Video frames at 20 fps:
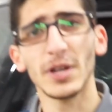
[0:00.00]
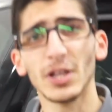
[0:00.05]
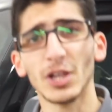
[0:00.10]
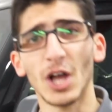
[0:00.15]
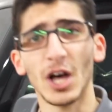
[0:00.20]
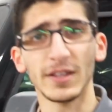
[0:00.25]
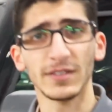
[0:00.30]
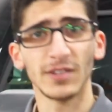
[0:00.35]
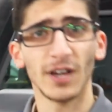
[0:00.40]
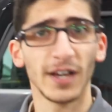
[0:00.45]
a
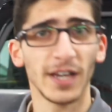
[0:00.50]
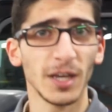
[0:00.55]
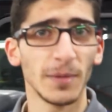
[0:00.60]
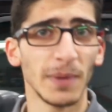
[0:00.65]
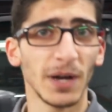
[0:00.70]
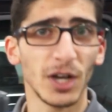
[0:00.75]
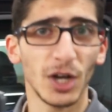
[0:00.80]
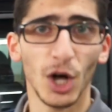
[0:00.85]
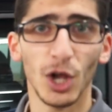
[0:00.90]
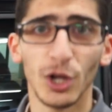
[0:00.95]
lot talking
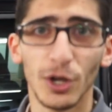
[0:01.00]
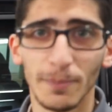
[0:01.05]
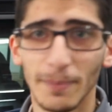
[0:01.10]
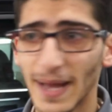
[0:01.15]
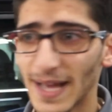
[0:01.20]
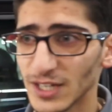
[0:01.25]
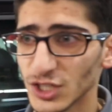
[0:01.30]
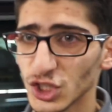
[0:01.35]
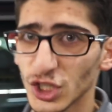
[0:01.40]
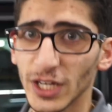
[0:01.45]
about color
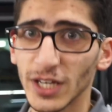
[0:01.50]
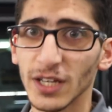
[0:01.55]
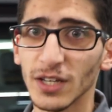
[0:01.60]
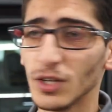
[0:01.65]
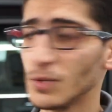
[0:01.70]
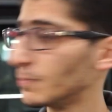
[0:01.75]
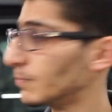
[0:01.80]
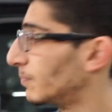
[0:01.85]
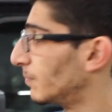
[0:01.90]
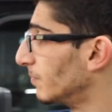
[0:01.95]

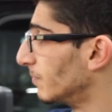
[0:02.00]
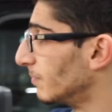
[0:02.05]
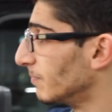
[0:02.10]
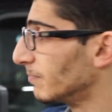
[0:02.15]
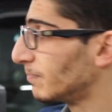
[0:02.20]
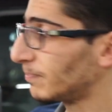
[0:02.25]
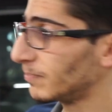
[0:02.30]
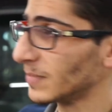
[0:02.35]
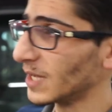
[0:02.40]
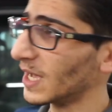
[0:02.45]
matching,
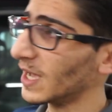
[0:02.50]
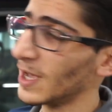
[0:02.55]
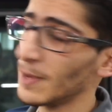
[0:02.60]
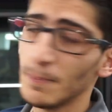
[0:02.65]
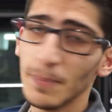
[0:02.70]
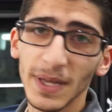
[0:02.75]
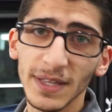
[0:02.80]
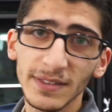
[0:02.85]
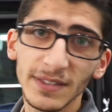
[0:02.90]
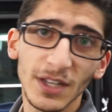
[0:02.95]

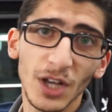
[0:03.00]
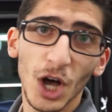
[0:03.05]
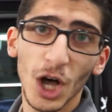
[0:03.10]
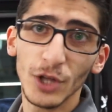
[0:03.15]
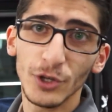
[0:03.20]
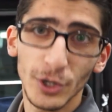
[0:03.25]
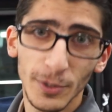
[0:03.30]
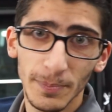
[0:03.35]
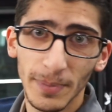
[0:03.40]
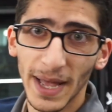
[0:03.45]
painting
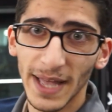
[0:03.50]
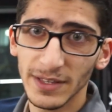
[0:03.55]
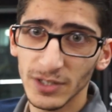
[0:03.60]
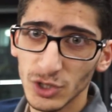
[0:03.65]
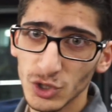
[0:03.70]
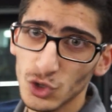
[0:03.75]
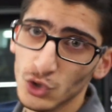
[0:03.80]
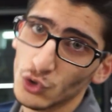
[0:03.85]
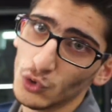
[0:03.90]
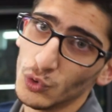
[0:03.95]
other
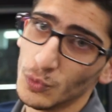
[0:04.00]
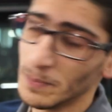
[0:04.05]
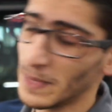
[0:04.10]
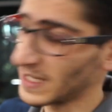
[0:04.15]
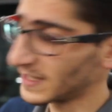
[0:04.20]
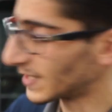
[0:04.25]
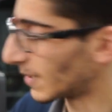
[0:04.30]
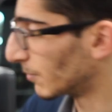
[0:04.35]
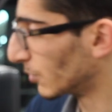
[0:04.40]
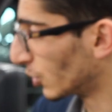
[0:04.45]
panels to
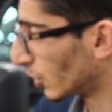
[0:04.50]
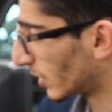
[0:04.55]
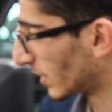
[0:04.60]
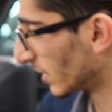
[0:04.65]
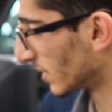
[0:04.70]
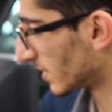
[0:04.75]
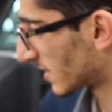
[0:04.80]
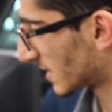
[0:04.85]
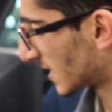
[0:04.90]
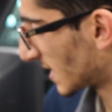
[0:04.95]
make them look
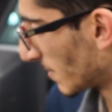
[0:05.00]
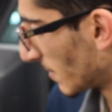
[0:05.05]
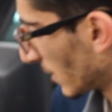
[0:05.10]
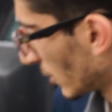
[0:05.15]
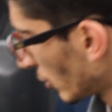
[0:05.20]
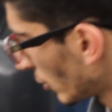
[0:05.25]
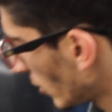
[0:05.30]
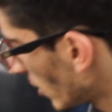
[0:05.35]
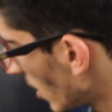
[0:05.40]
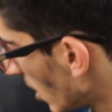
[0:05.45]

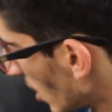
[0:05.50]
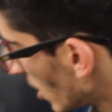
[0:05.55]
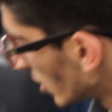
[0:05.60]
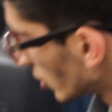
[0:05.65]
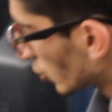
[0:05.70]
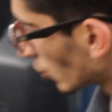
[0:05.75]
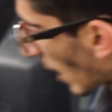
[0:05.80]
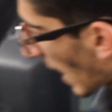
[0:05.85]
similar. So